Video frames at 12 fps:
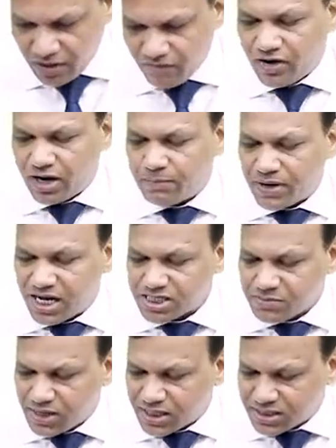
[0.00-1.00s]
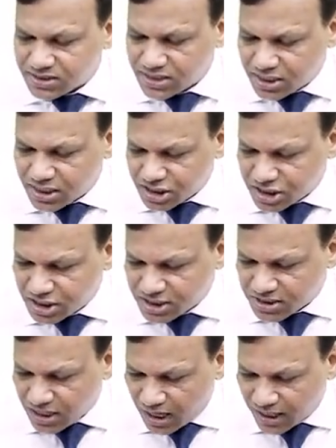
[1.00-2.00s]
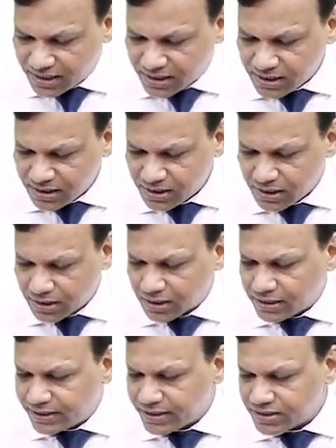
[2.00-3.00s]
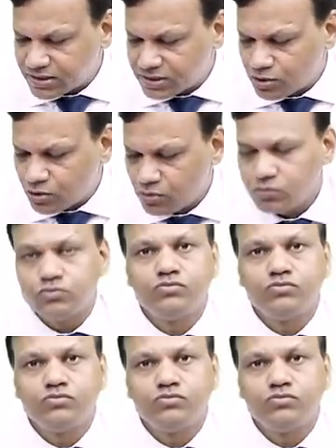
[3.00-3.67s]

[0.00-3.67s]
when plasma concentration is high, clearance is low.